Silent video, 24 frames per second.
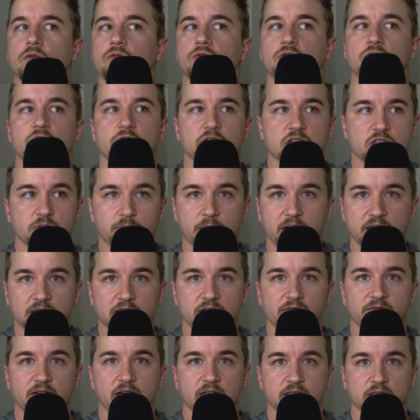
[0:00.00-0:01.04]
despite the
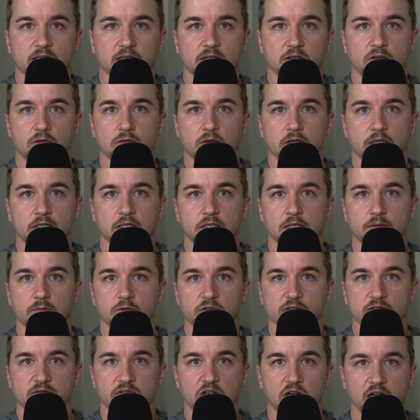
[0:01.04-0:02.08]
fact that the curriculum was
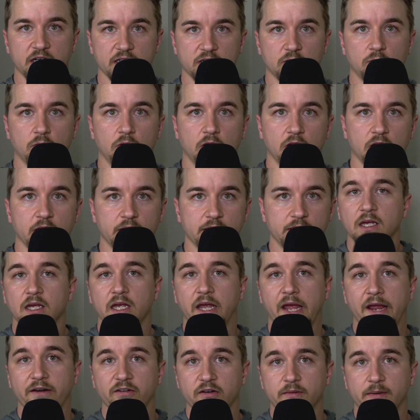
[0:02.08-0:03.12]
of high quality.
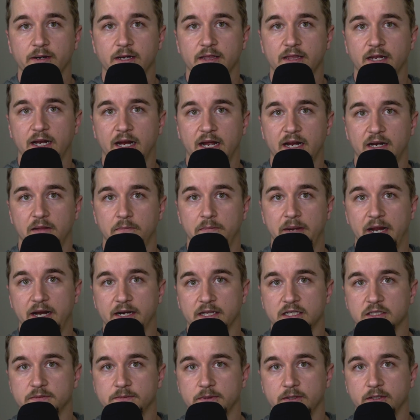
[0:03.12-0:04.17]
Everybody that had a bad
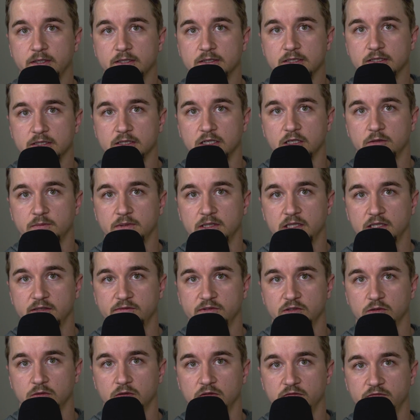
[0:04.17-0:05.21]
experience is going to be leaving
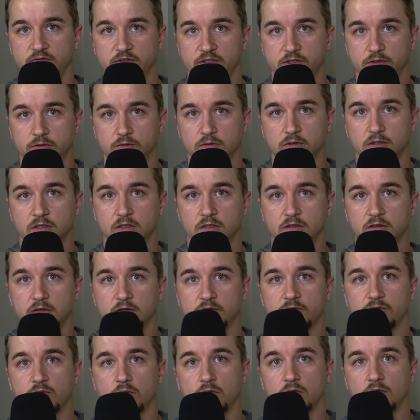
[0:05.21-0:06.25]
a review
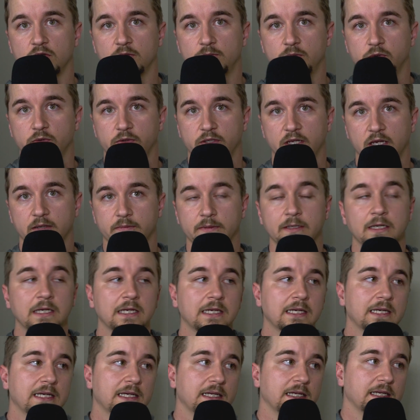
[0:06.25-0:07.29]
for the bootcamp.
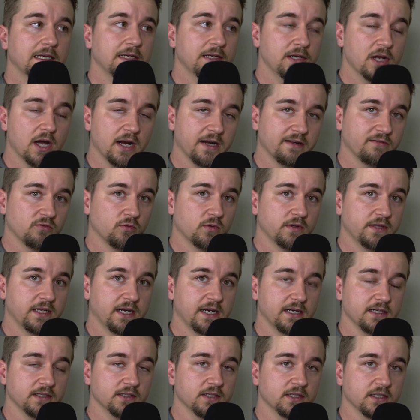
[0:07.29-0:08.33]
Not everyone that
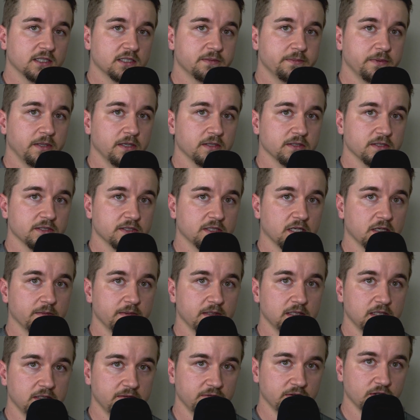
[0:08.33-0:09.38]
had a good experience is going to
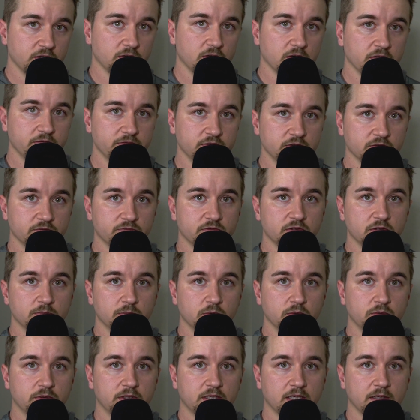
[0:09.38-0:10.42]
be leaving a review for the
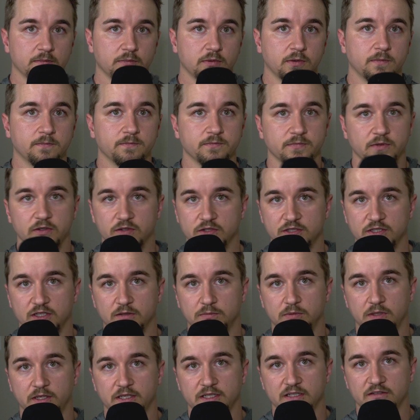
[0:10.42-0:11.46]
bootcamp. There's still
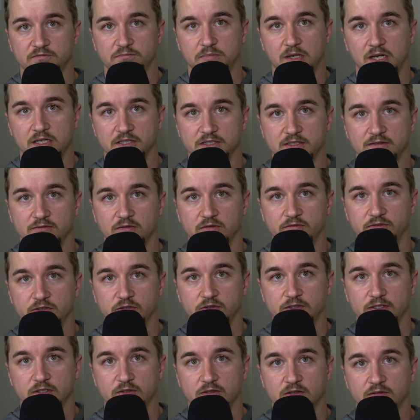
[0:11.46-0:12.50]
plenty of positive reviews
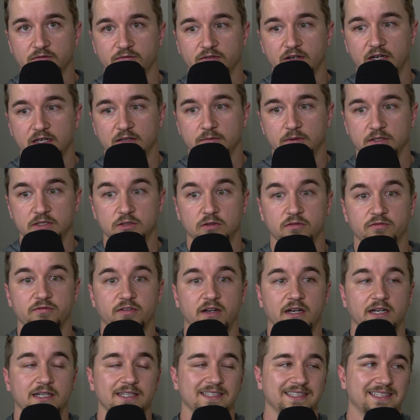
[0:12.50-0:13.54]
that you can find, but you'll
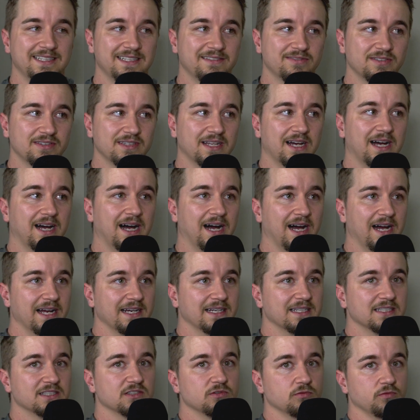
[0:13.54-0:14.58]
find even the
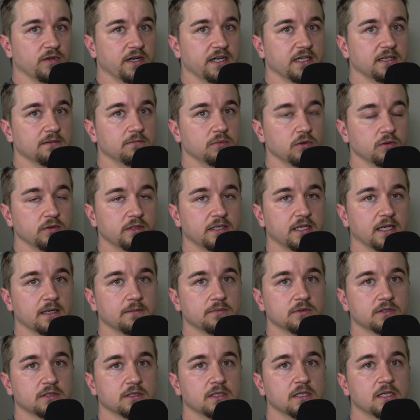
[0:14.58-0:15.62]
highest rated
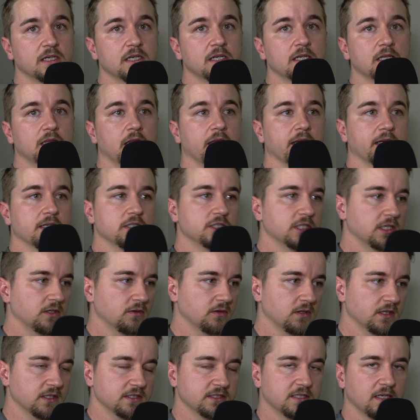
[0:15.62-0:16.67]
bootcamps like
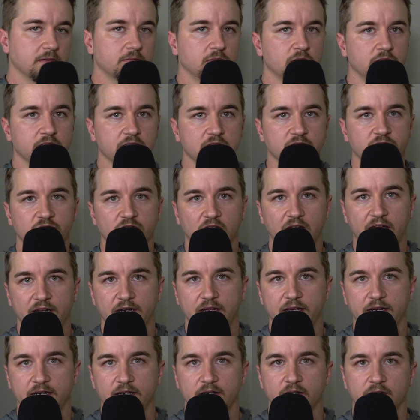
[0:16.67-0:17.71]
General Assembly,
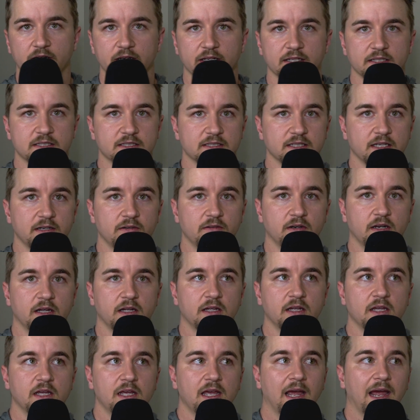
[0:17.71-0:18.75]
Flatiron, etc.,
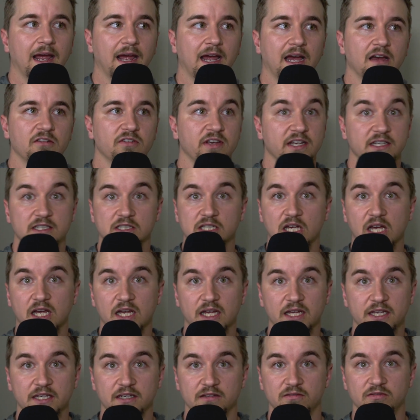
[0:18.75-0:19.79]
have a
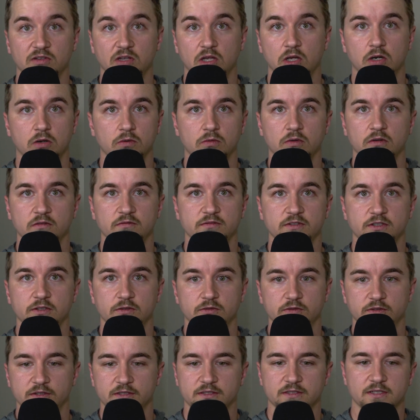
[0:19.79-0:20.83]
ton of low
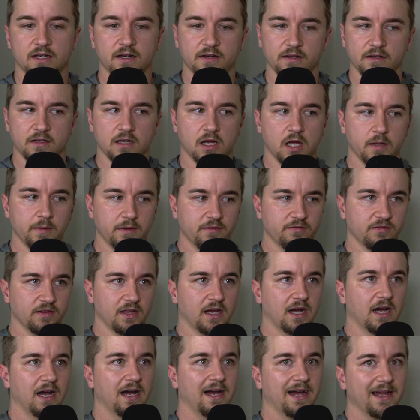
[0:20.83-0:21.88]
reviews. It's not uncommon for the
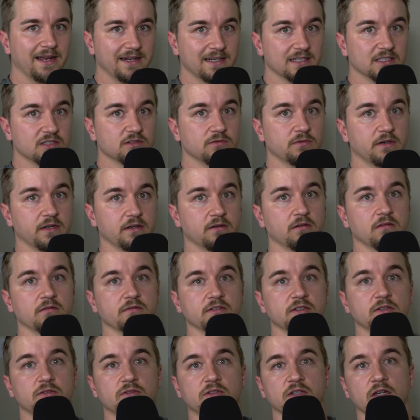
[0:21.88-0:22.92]
highest rated
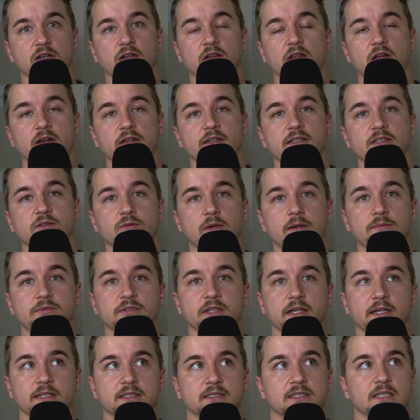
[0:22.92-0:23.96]
reviews on a lot of these
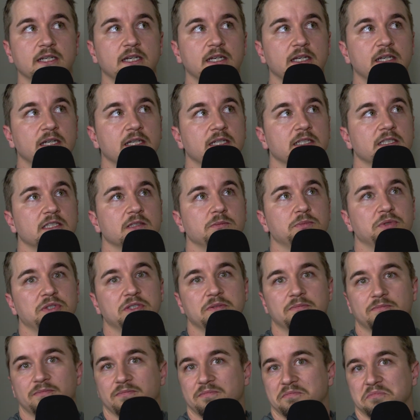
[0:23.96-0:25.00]
websites to
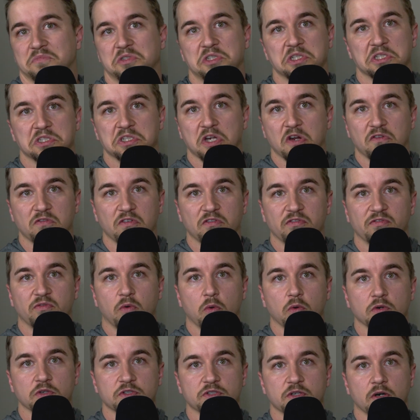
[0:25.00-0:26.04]
be just over
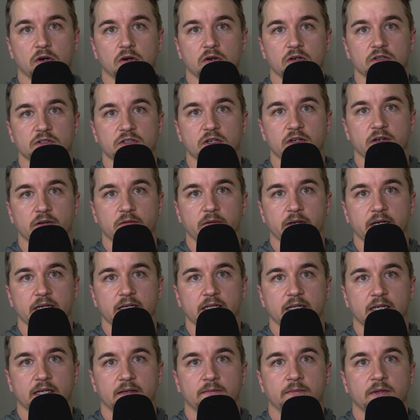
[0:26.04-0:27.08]
4 stars on a
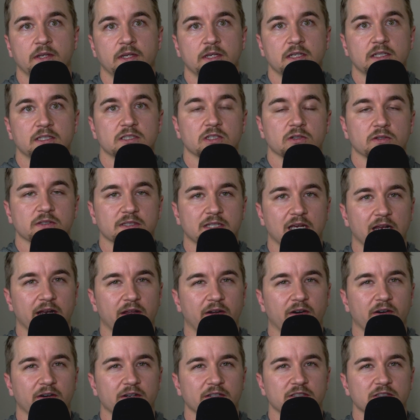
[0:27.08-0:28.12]
rating. So it's kind of
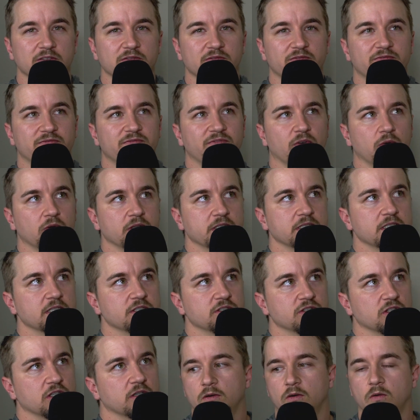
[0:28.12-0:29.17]
hard to fully
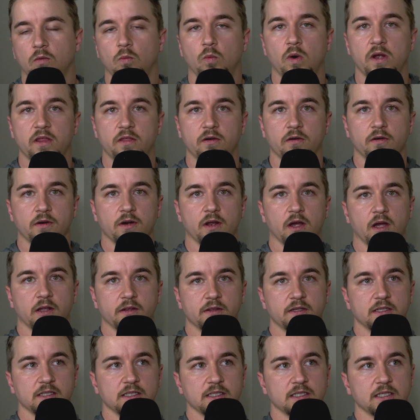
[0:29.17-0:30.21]
determine whether or not
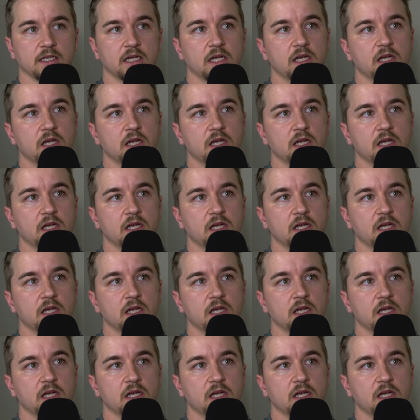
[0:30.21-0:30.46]
the